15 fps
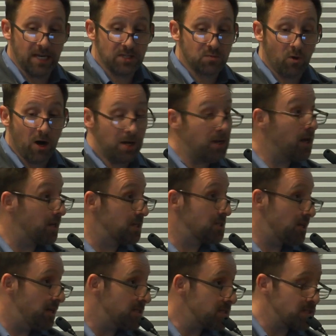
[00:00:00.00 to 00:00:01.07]
guess what? None
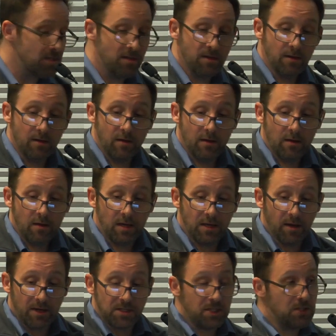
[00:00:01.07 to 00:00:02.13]
exists. In
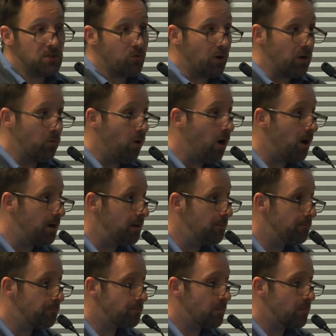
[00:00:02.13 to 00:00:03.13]
1921,